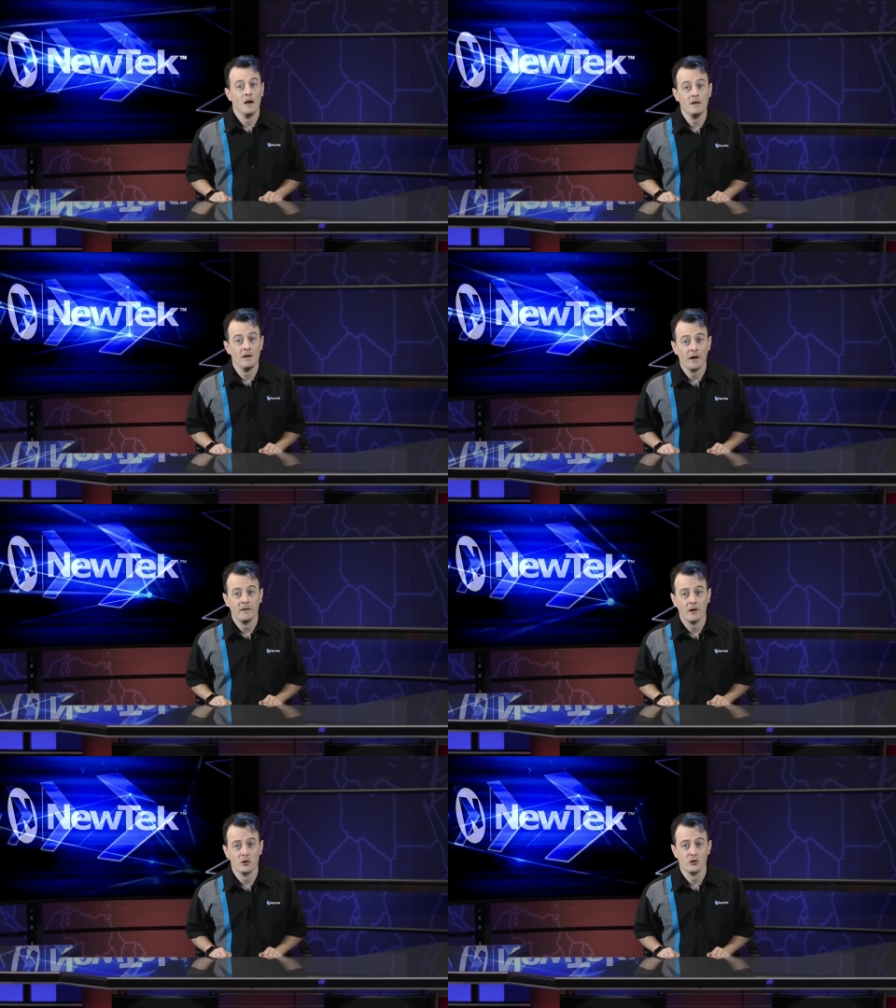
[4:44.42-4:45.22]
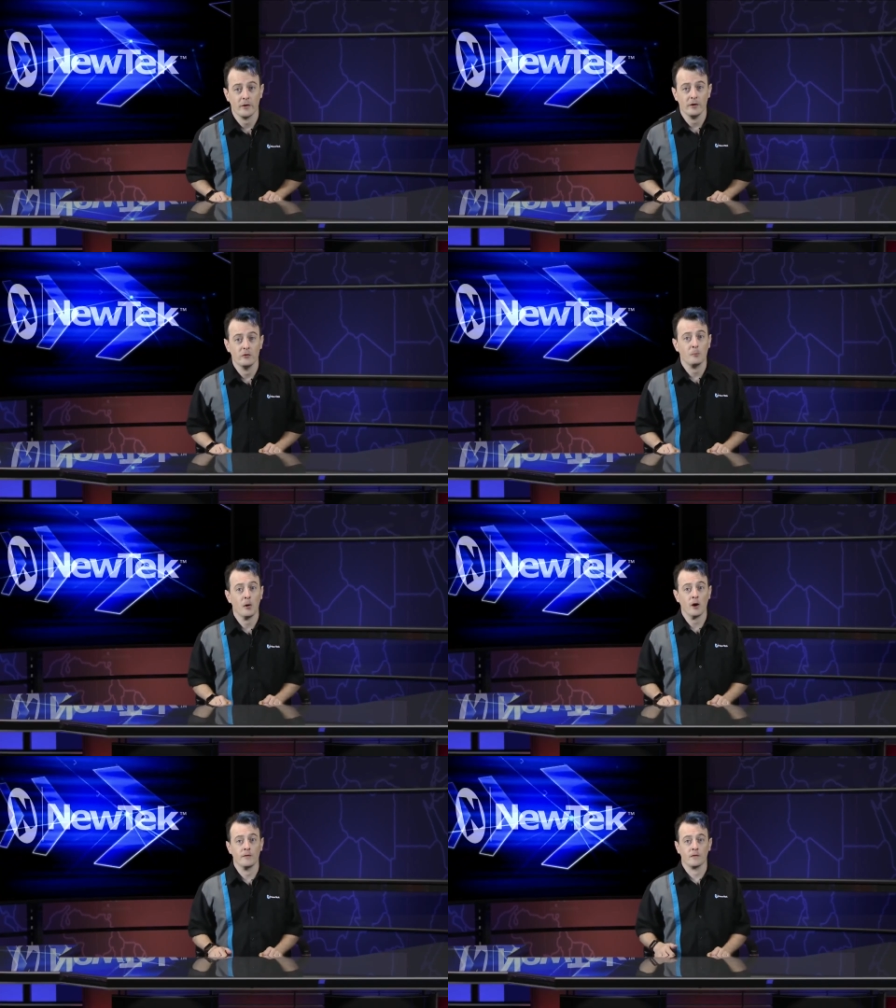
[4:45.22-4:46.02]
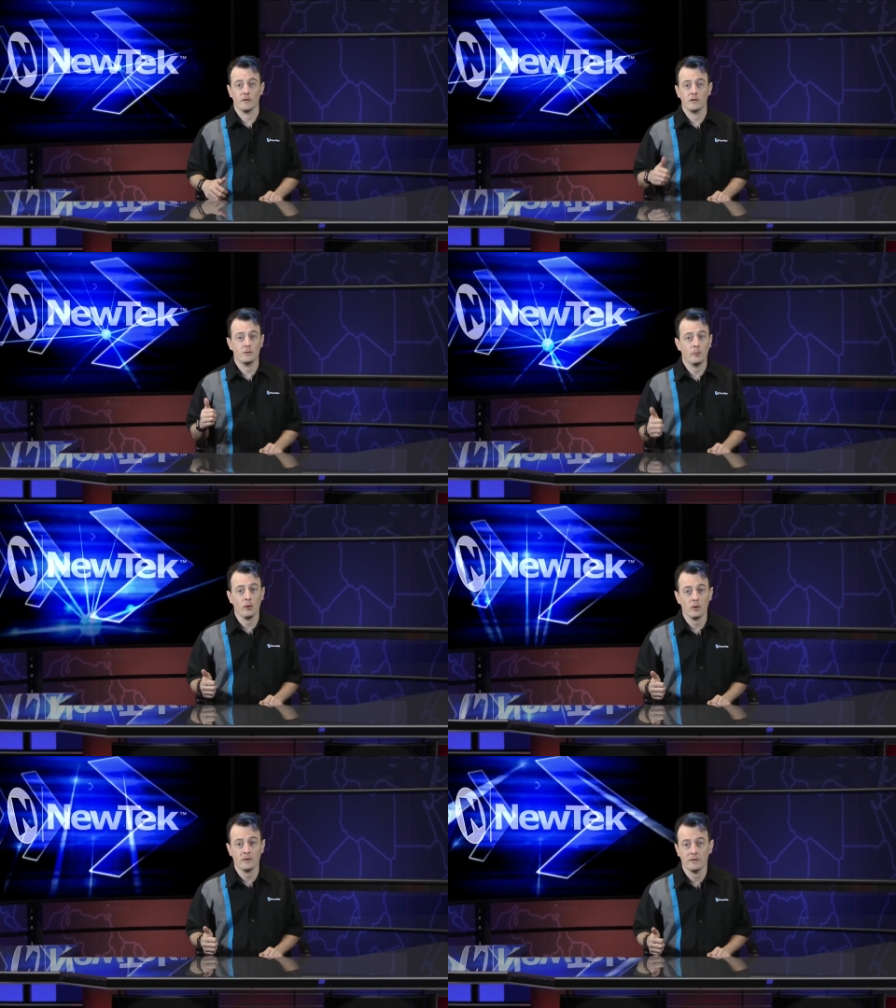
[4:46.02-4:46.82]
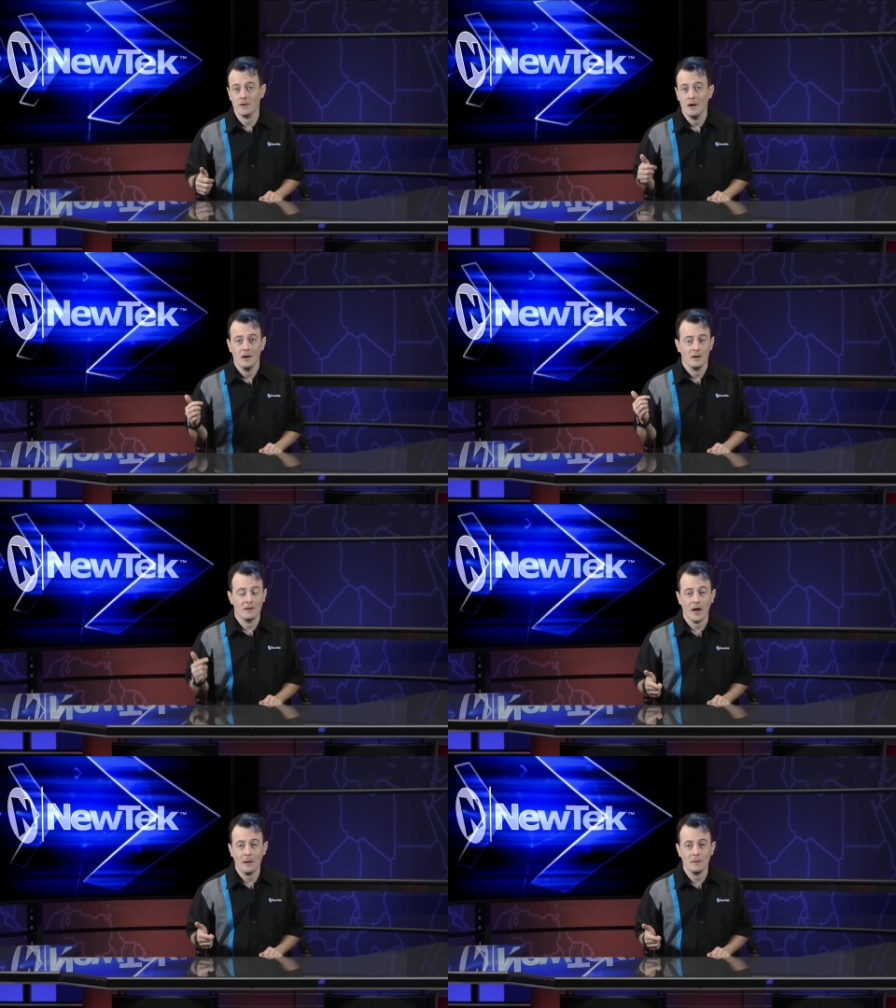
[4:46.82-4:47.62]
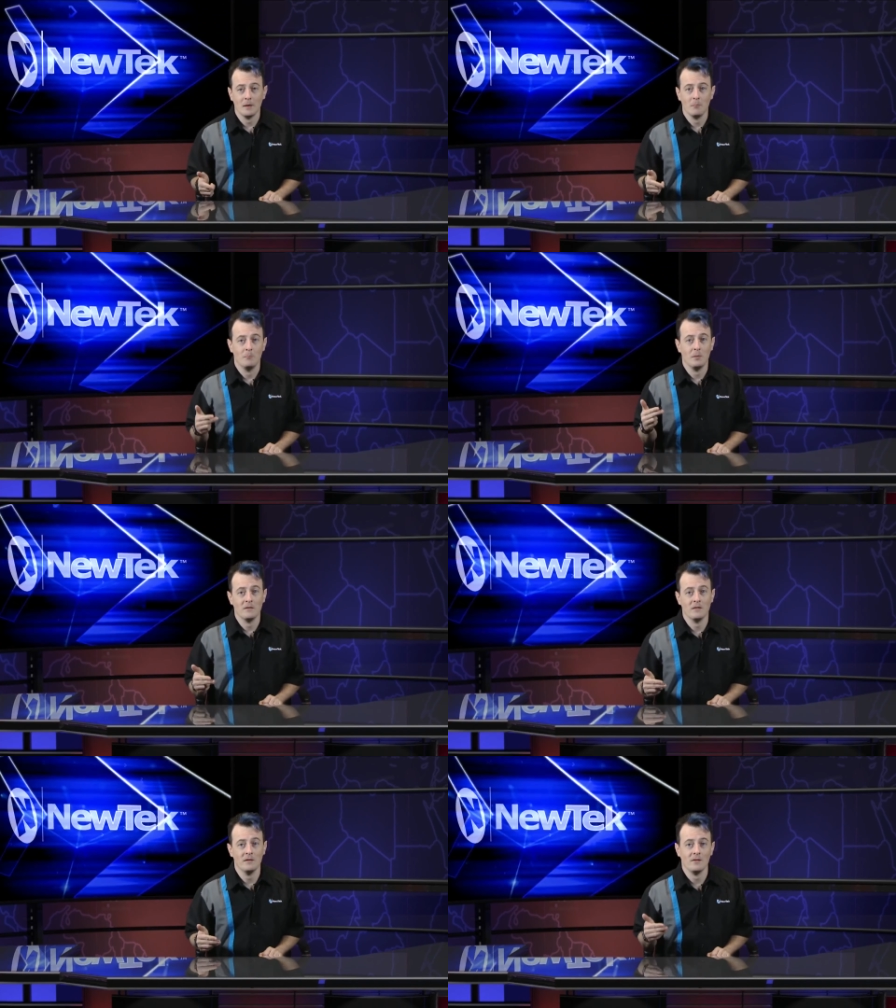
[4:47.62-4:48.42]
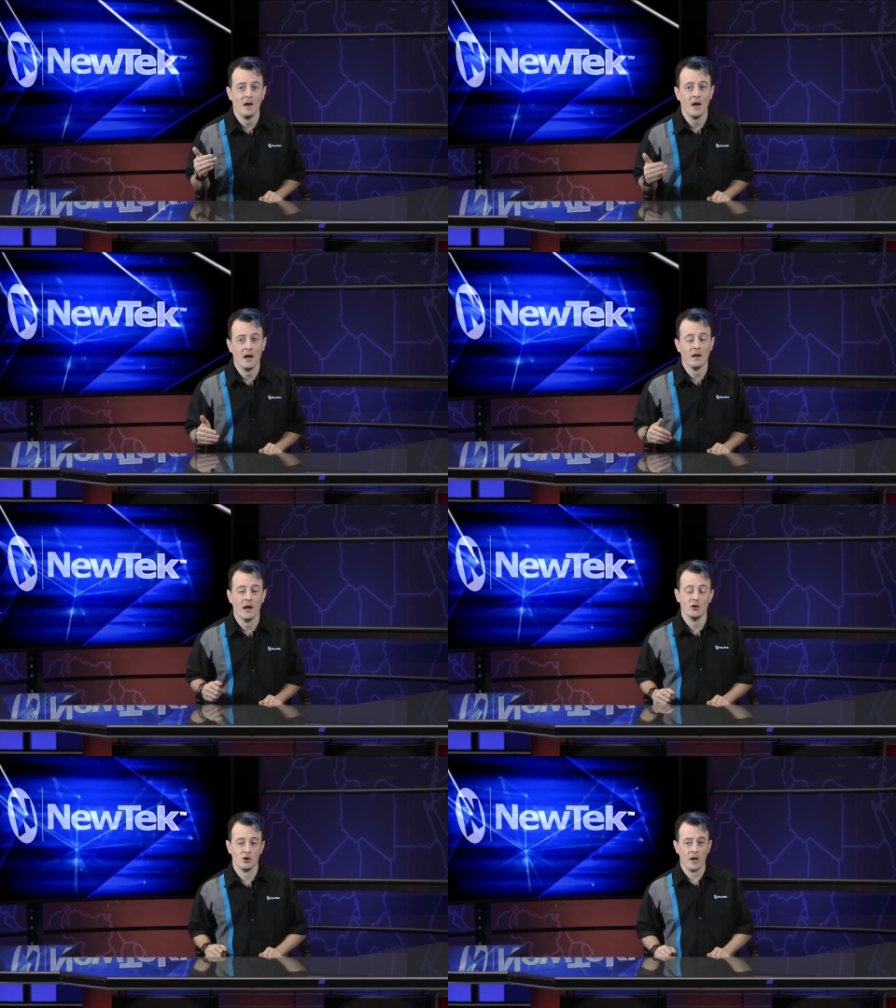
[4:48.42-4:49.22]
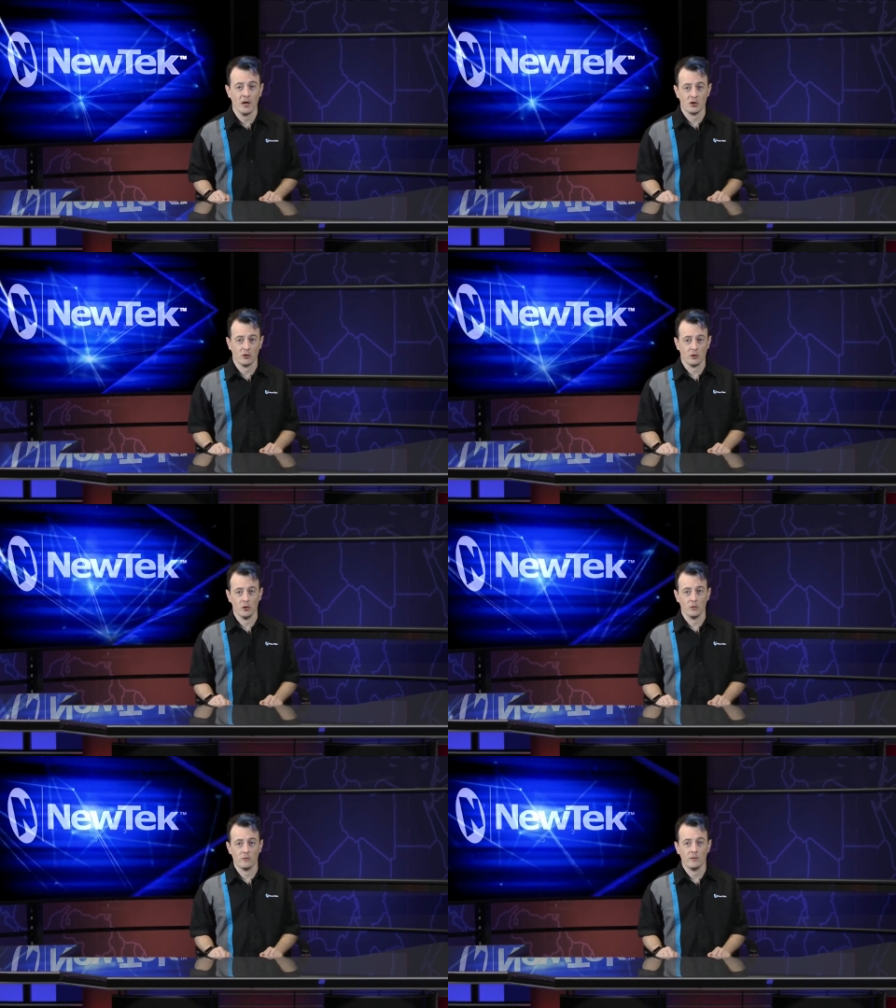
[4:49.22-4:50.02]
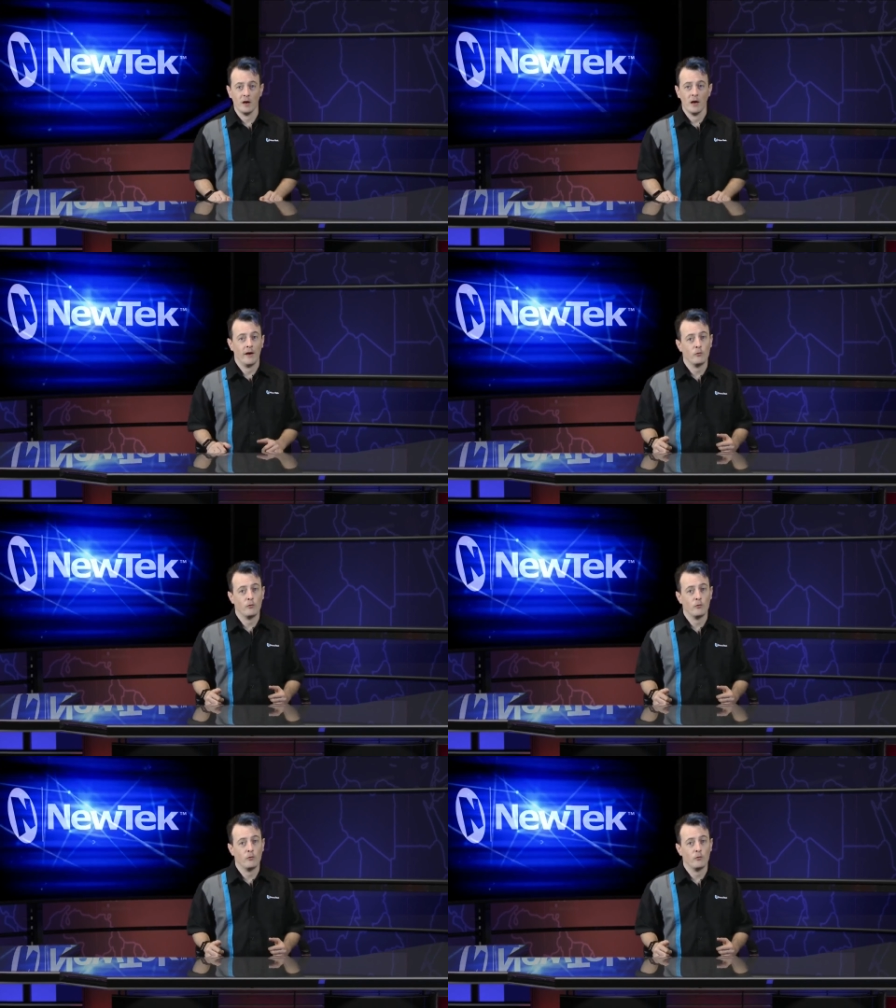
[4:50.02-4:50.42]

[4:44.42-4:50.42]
NDI Telestrator is perfect for sports, gaming, business, and educational use.